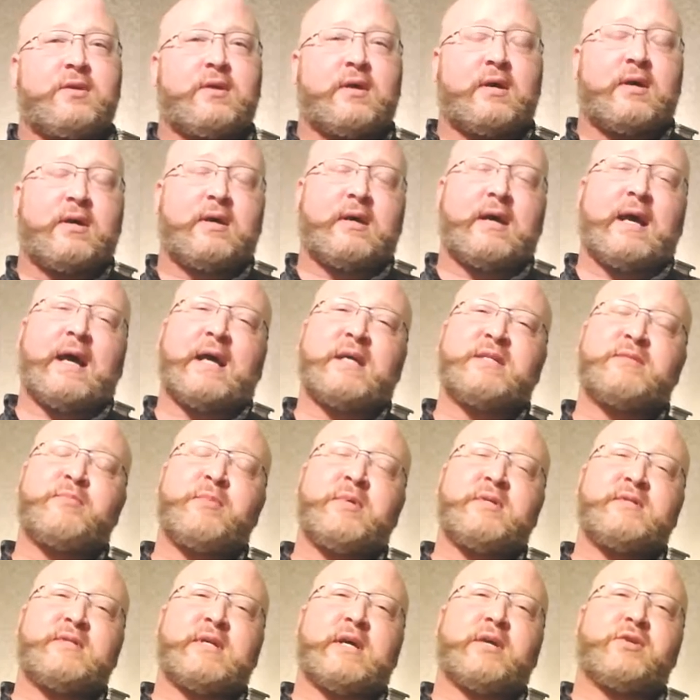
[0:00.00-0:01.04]
Asthma
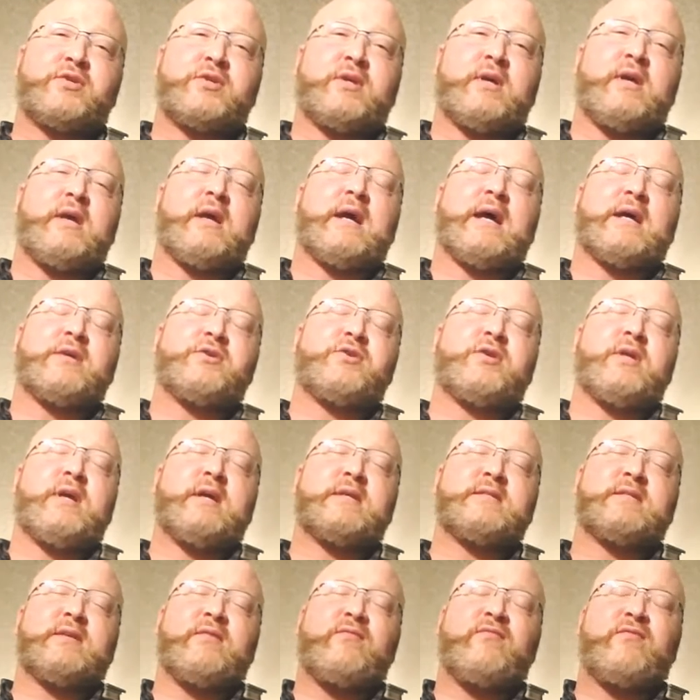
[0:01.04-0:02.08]
is actually
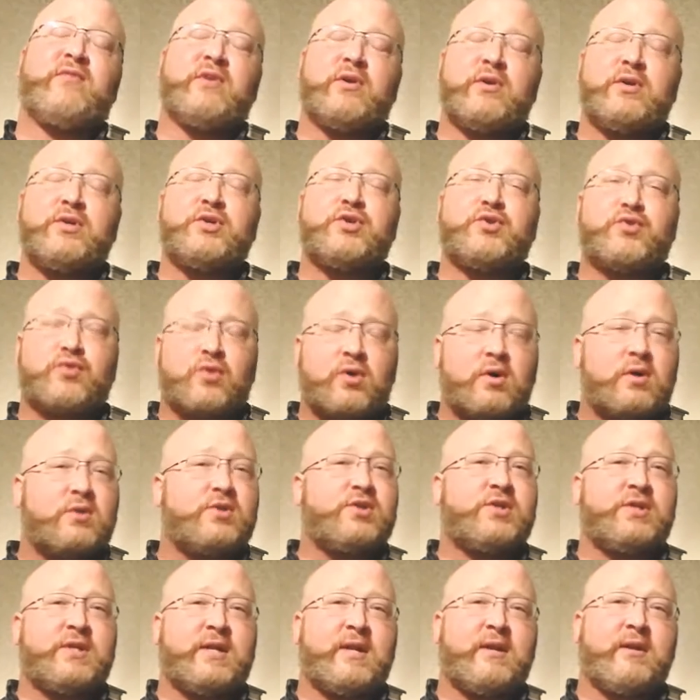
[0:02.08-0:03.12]
has a very strong
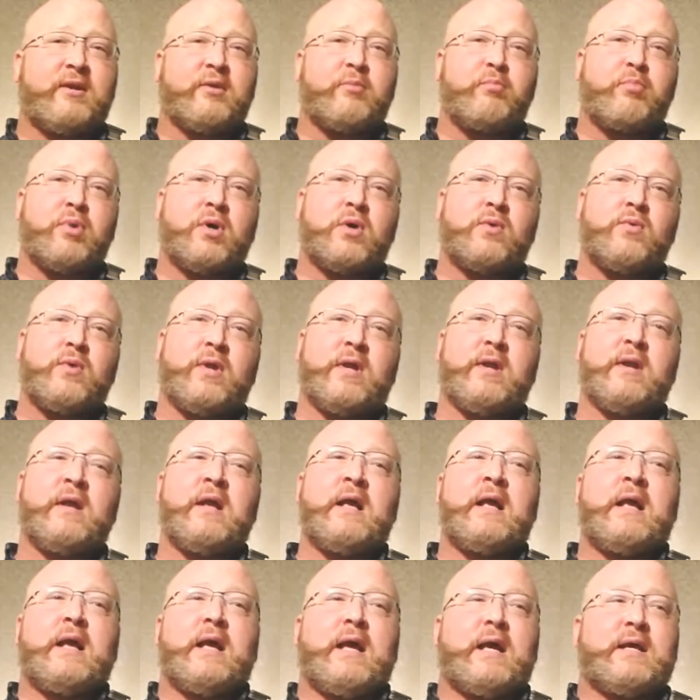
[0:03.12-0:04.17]
genetic component,
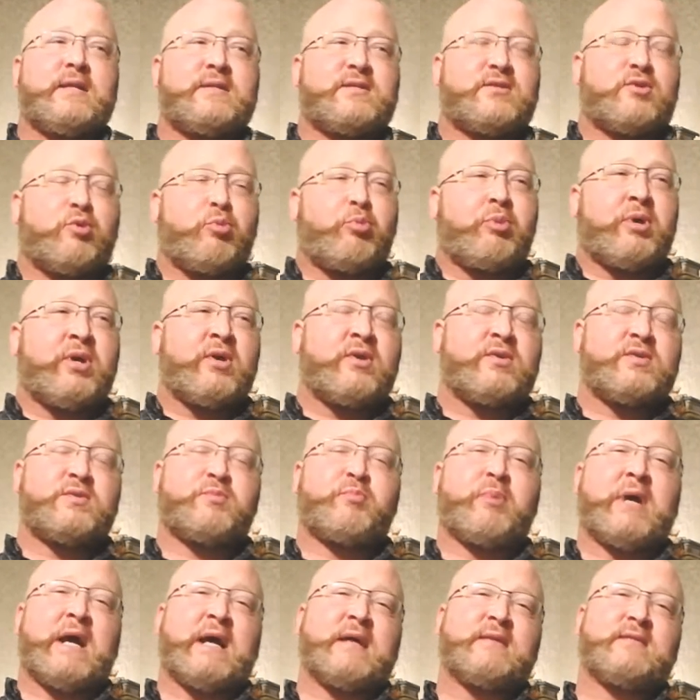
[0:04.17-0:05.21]
and so parents
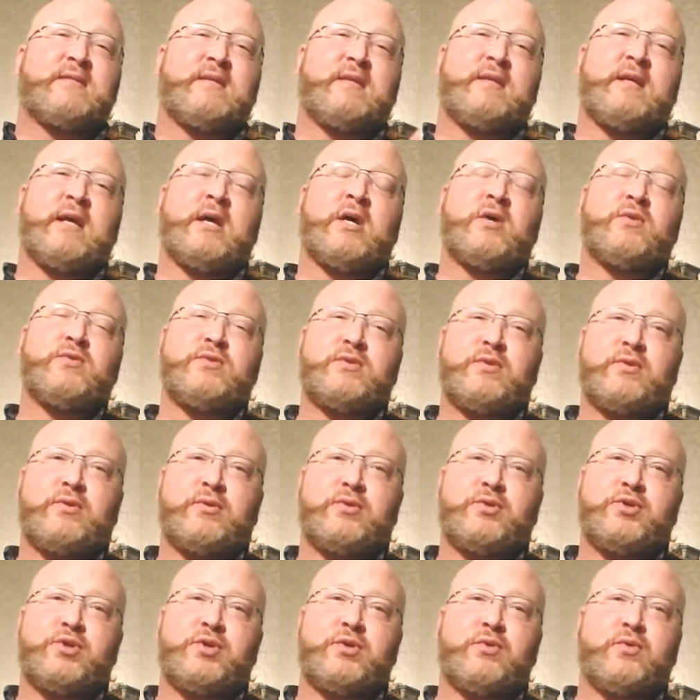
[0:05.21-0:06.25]
pass it down to their
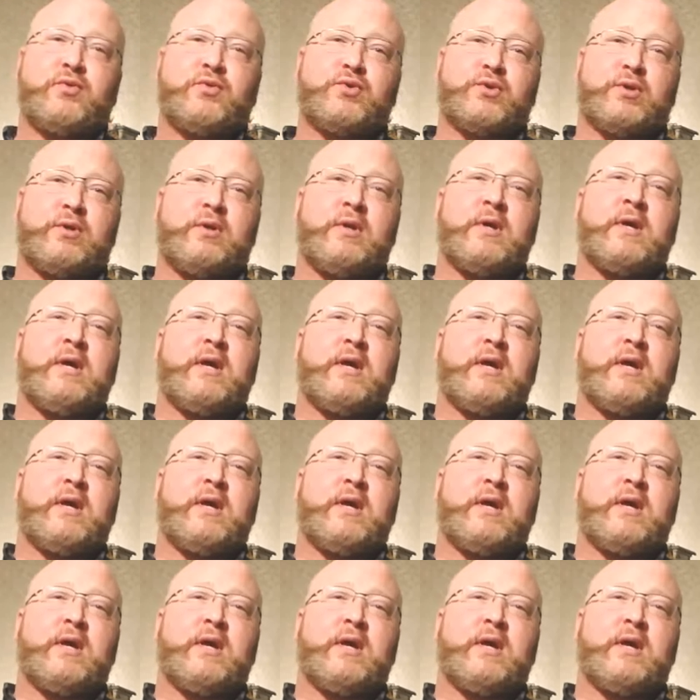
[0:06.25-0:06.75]
children.